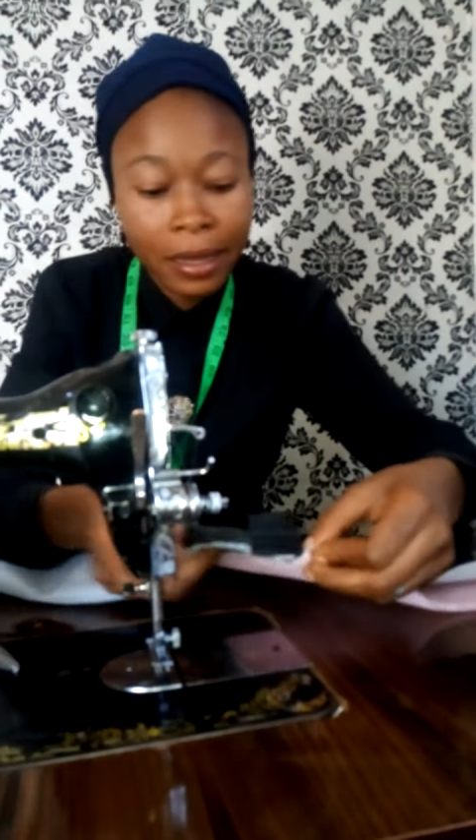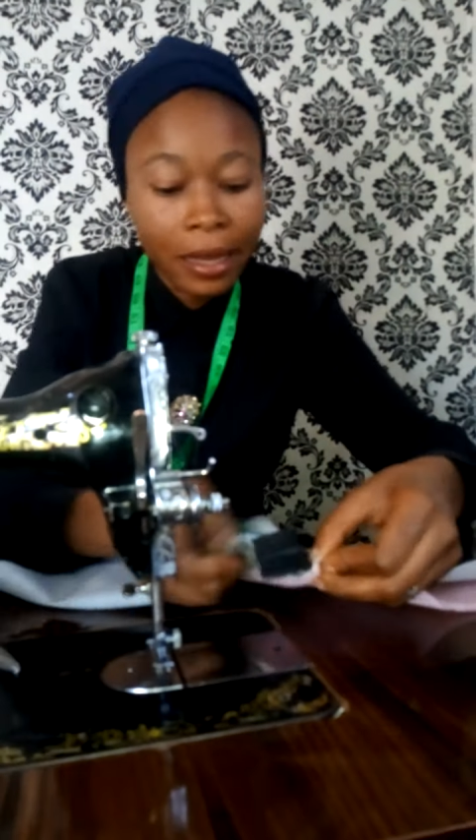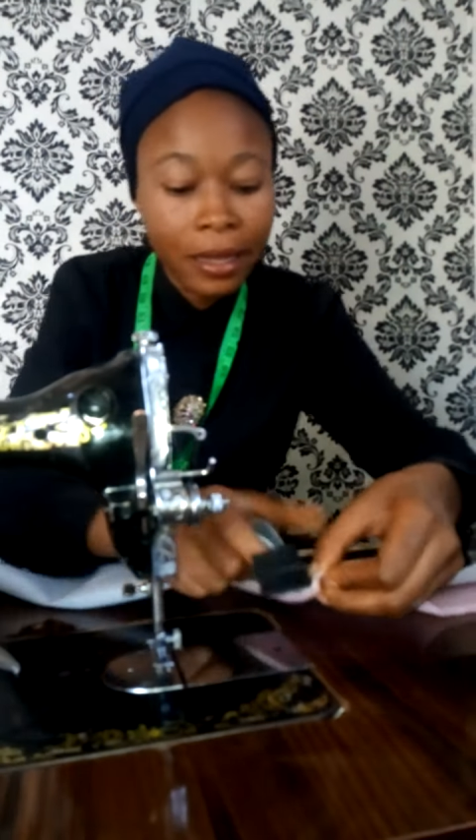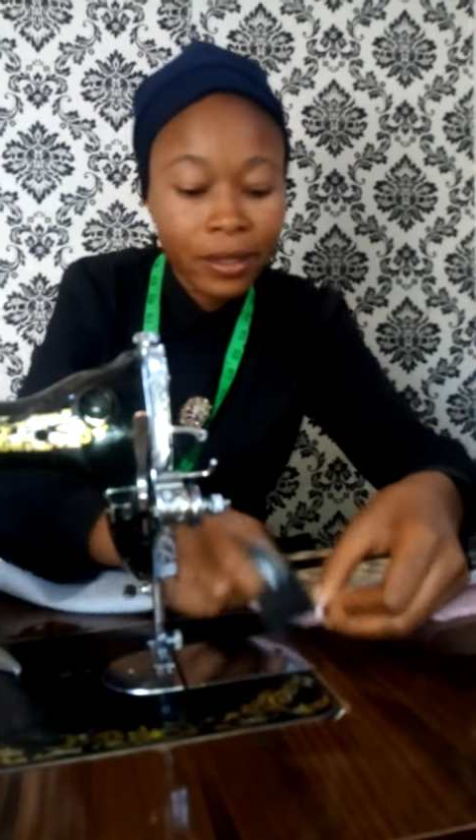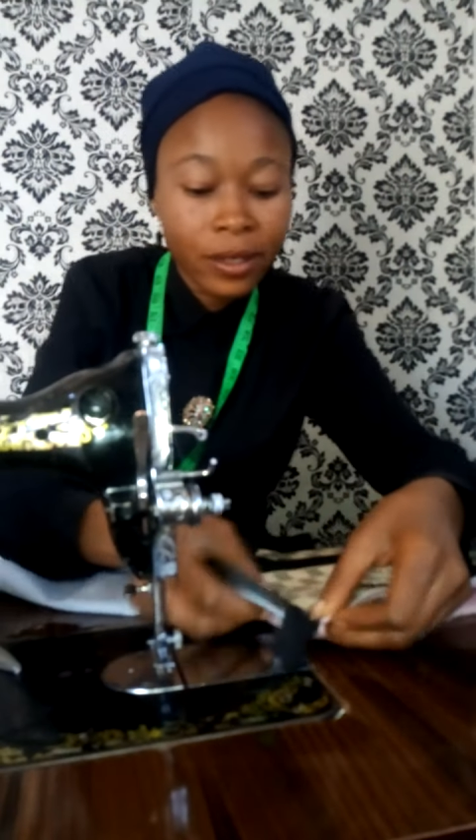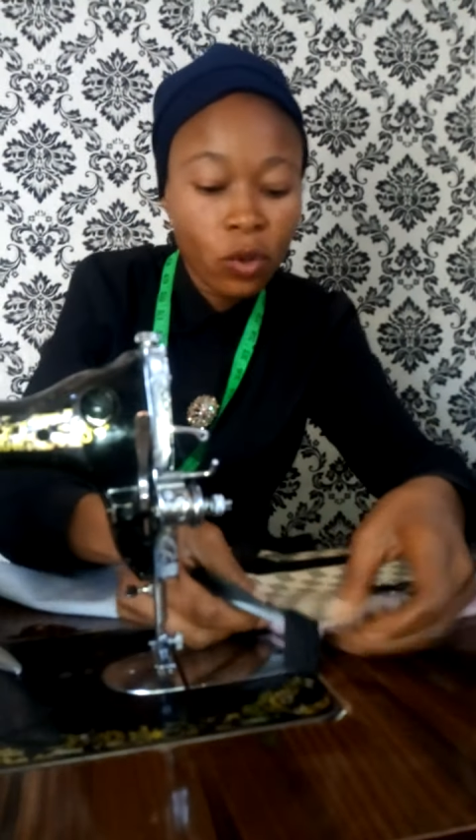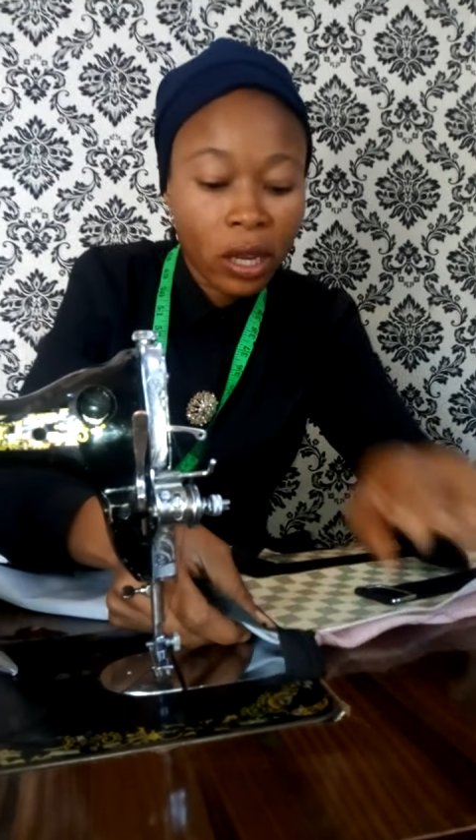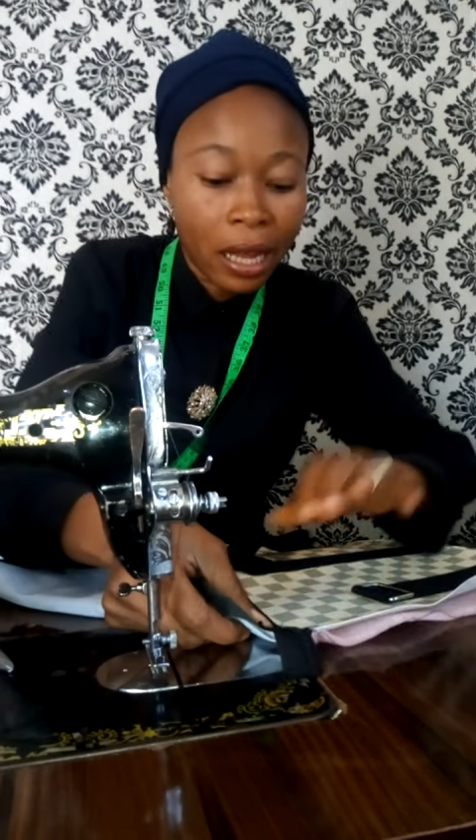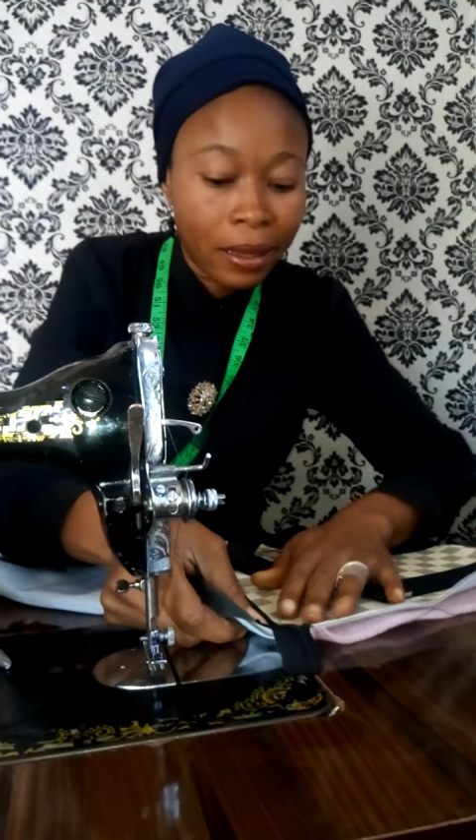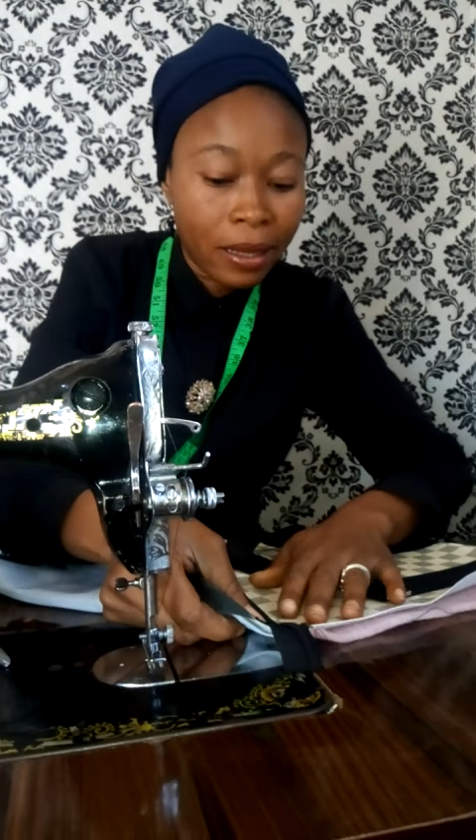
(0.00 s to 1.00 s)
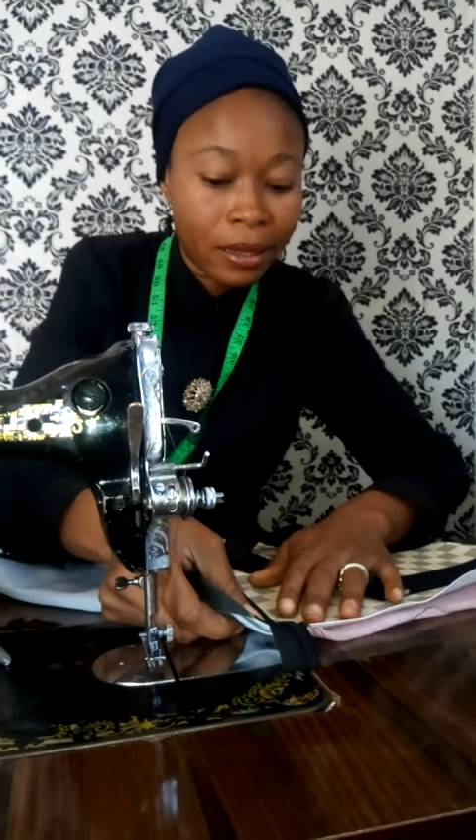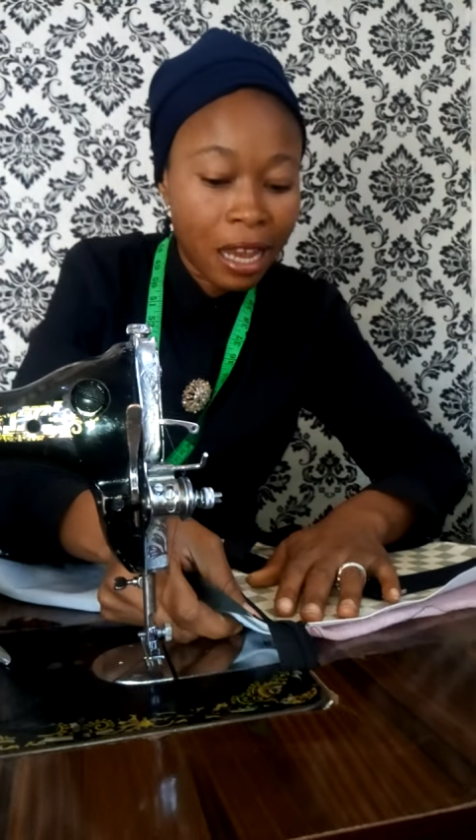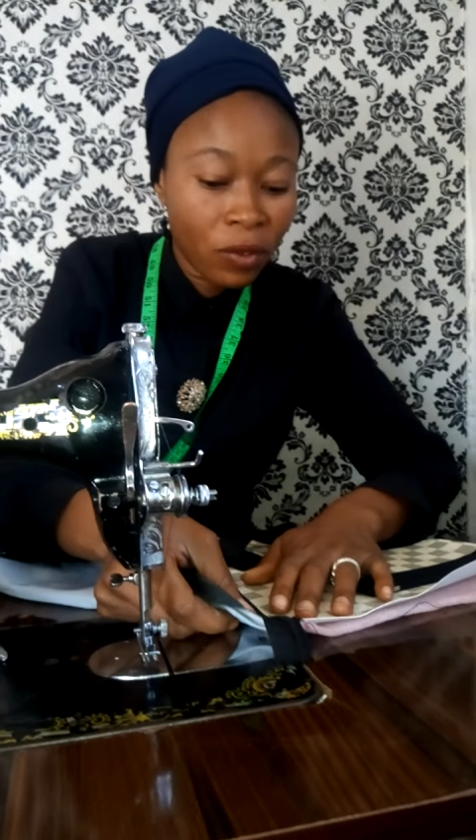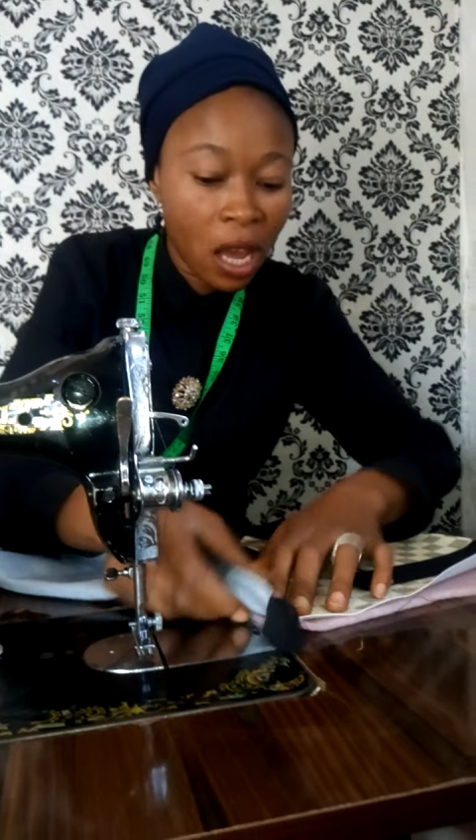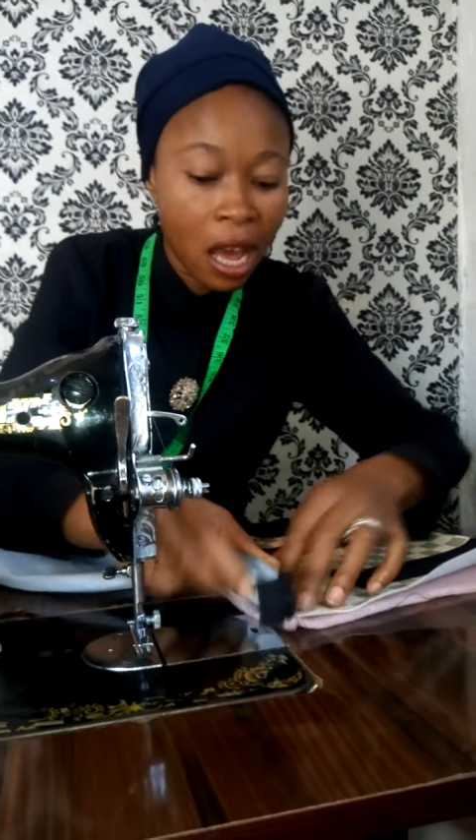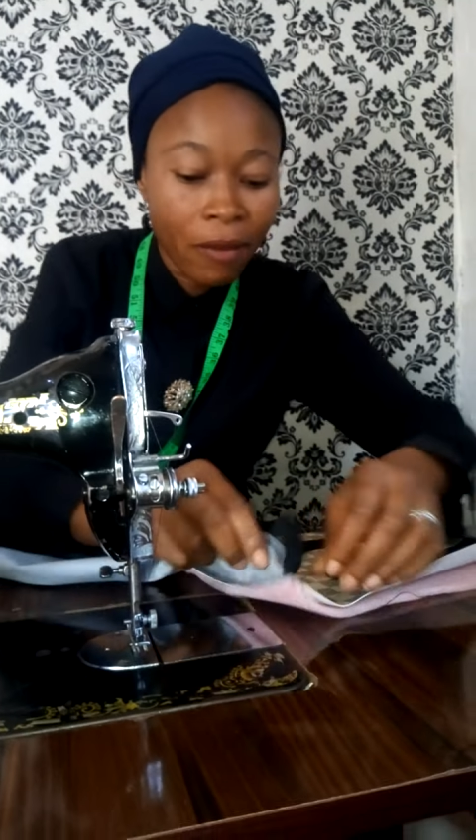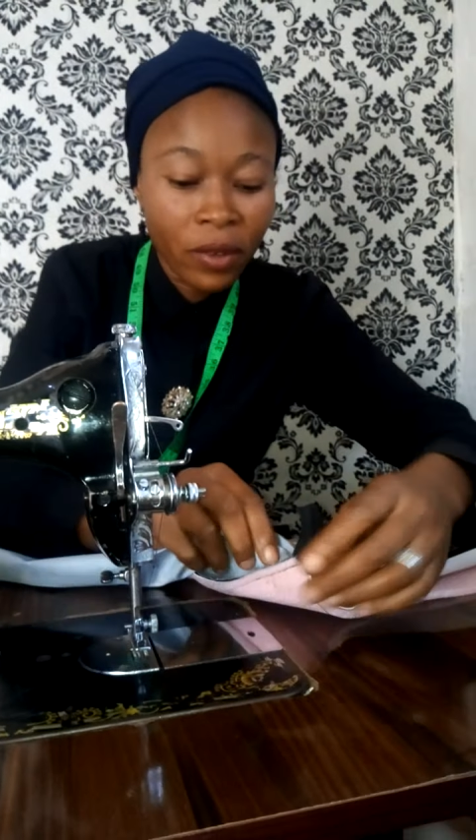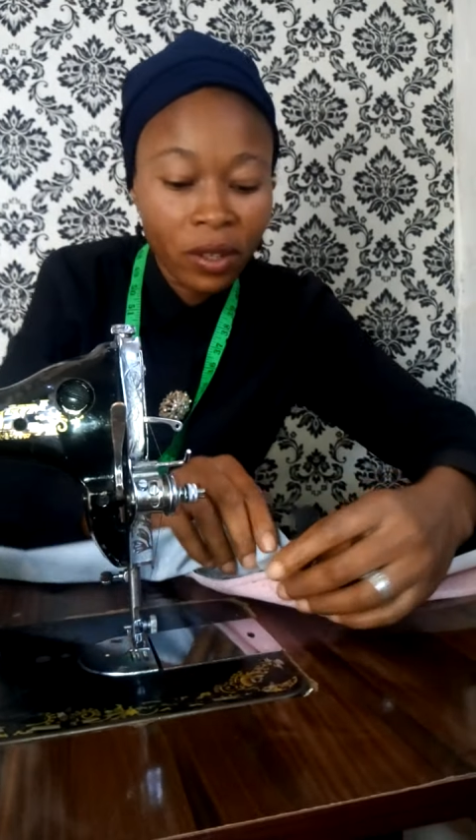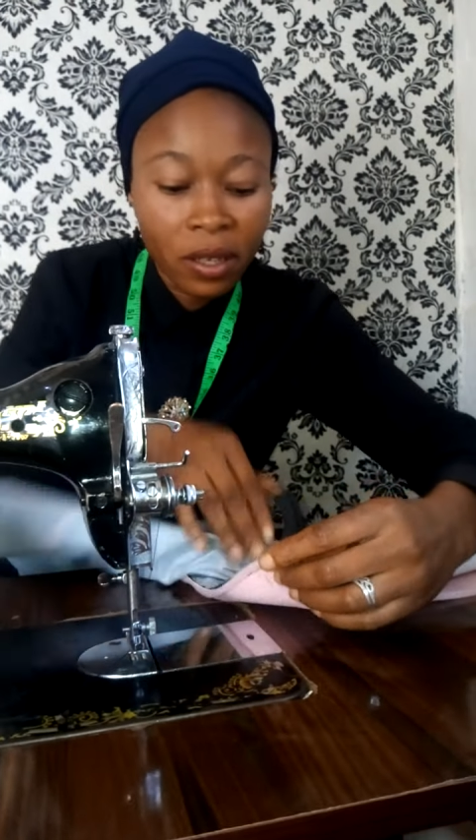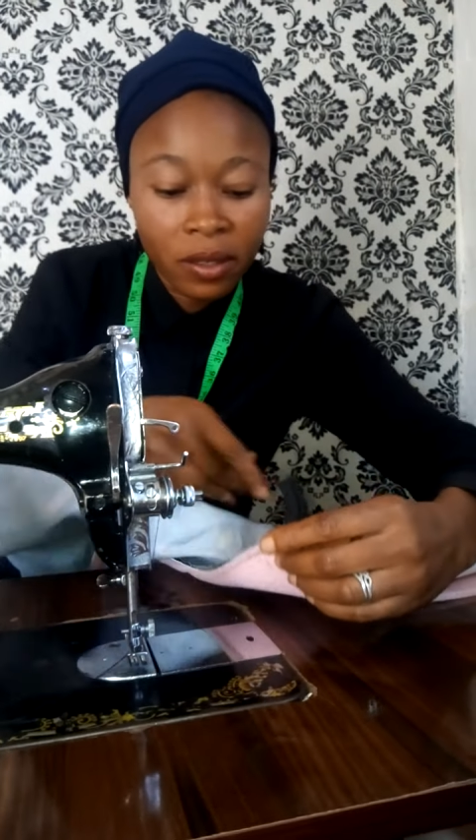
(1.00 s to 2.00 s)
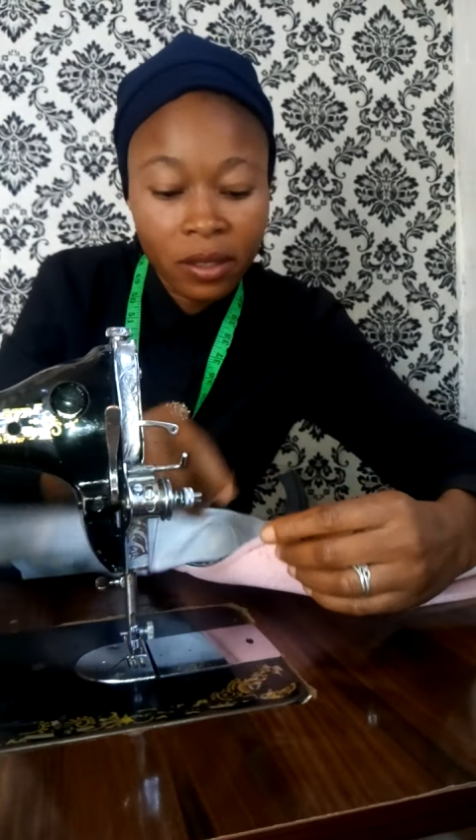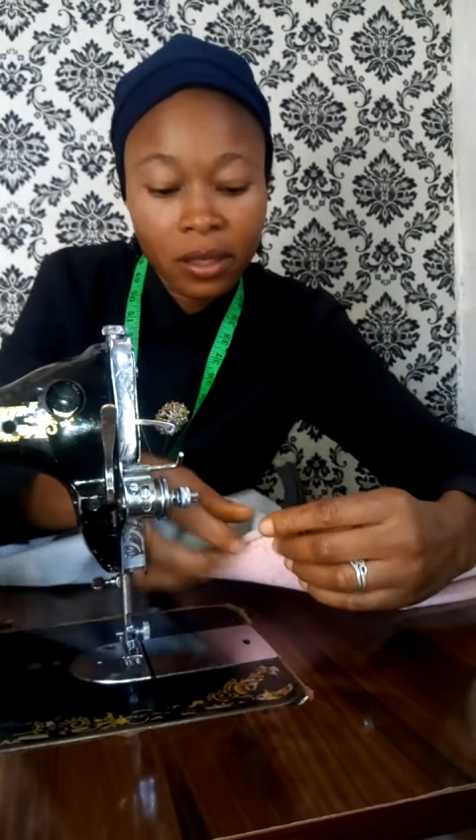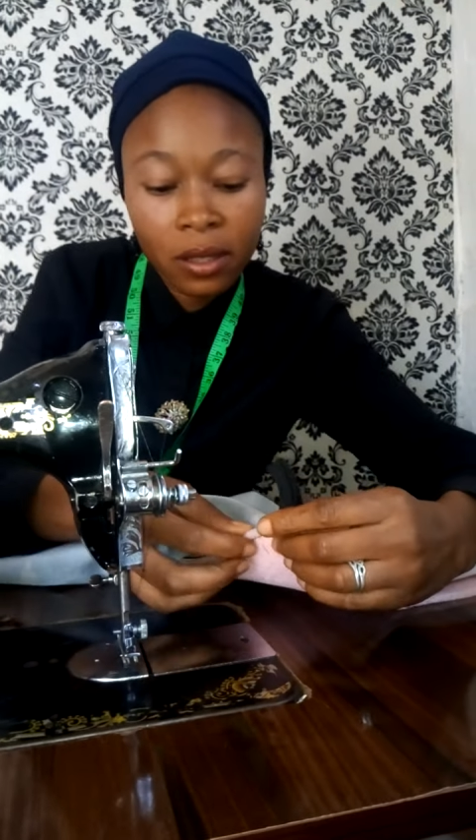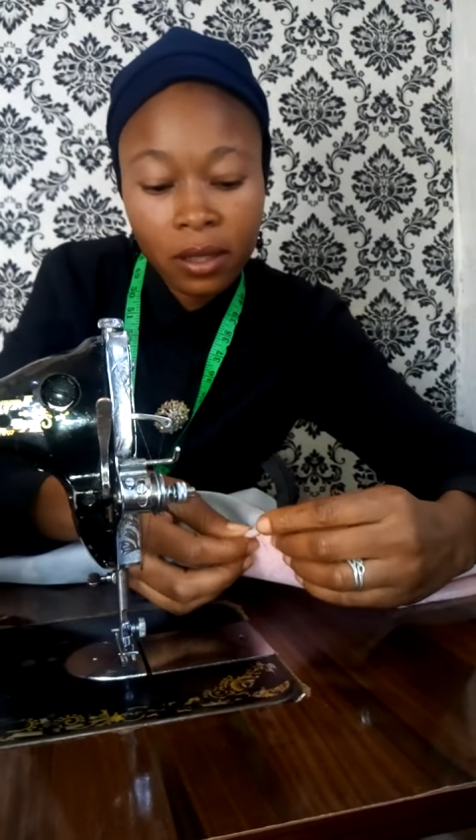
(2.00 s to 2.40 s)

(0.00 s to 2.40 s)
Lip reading: is, look at this. After having this,